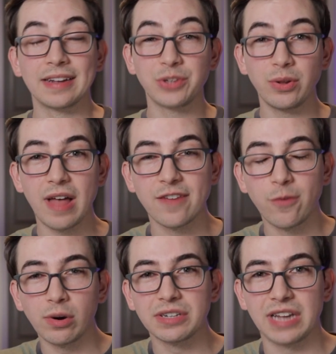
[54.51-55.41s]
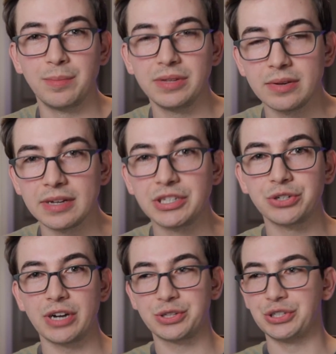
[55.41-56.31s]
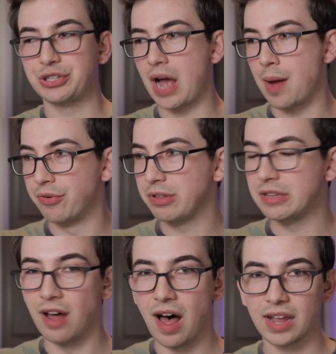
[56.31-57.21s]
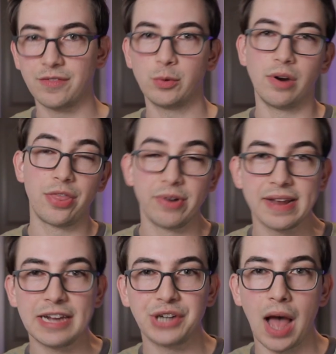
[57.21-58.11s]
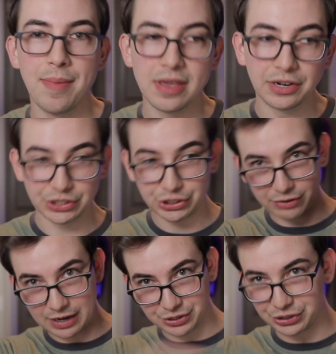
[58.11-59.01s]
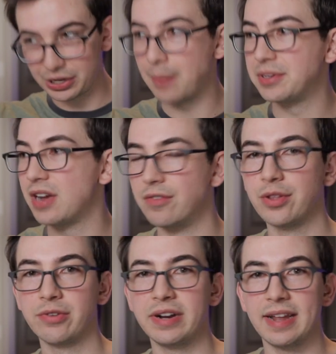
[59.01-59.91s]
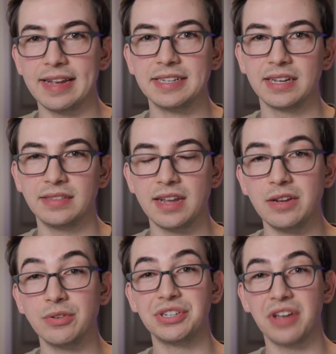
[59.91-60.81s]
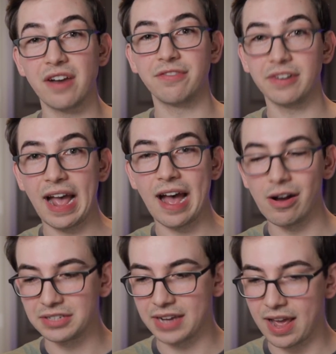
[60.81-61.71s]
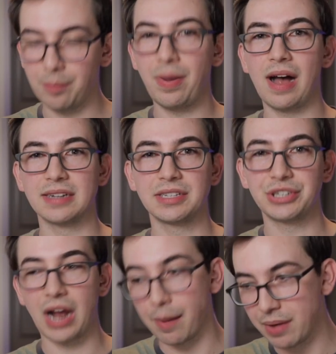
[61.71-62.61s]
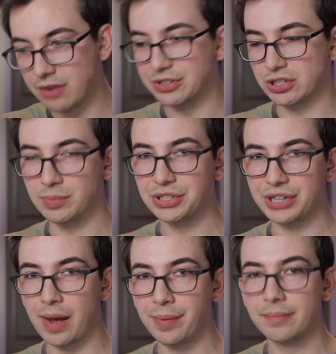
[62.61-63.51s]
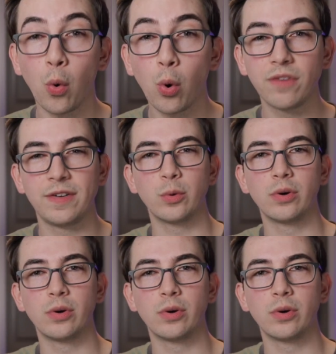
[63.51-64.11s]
so like for example, you could stretch the job really long. If it were a three day job, you could just stretch the job to cover three days and then use done for now to kind of pause the job and resume the job. Or if it